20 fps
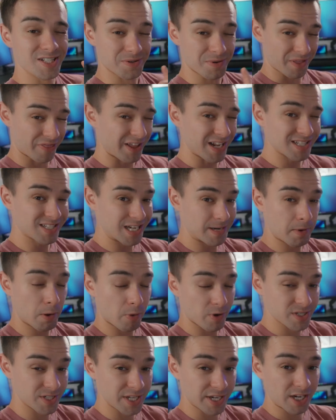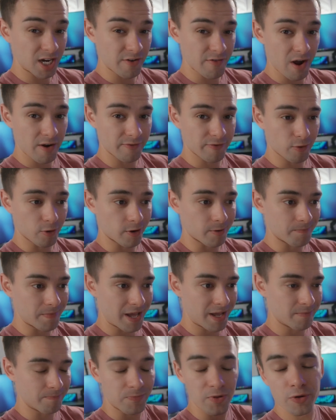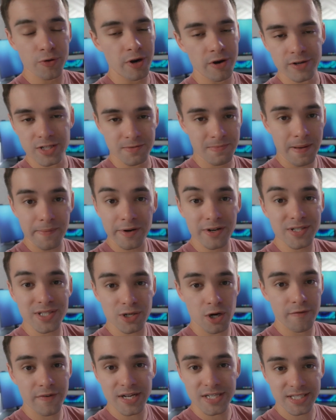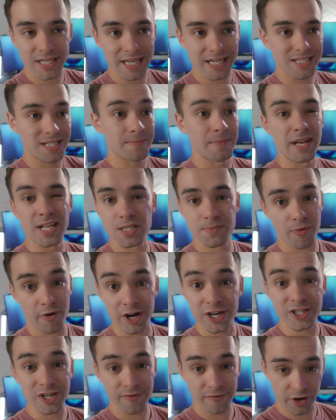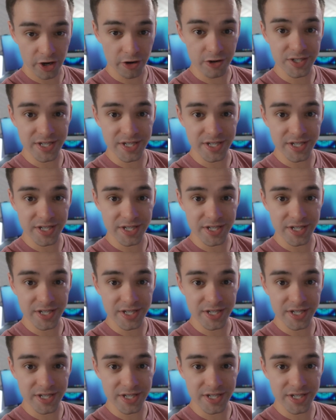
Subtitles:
So I think it's going to be worth sticking around for, and who knows, maybe it'll serve as like some inspiration for your